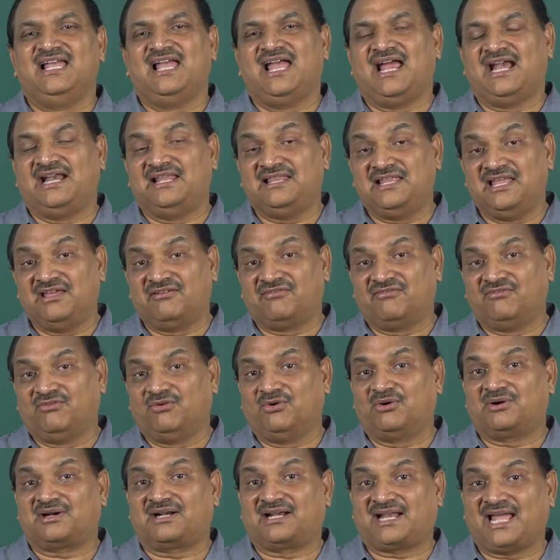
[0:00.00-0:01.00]
and
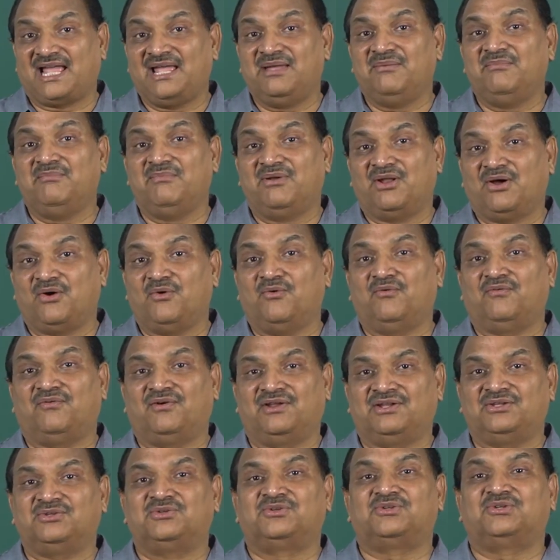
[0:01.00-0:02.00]
therefore time now
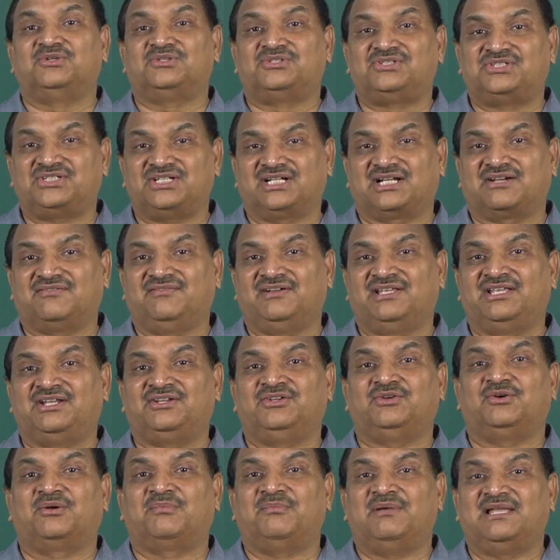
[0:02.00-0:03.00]
for you to check whether
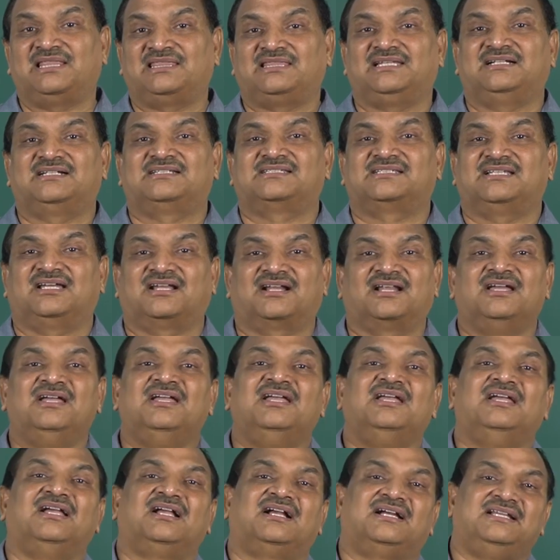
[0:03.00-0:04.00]
your methods are
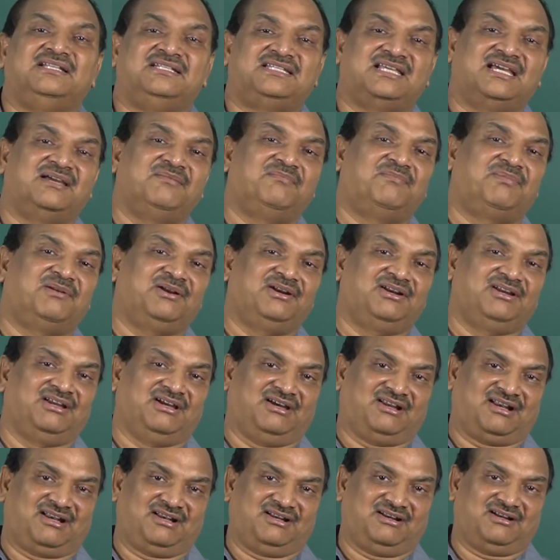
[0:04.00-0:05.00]
contemporary
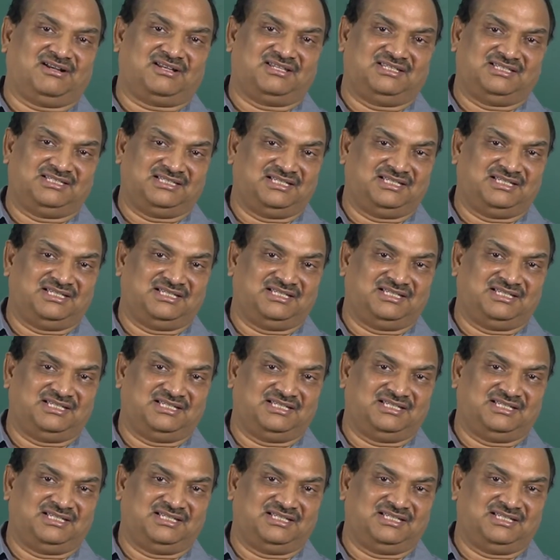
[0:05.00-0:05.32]
or not.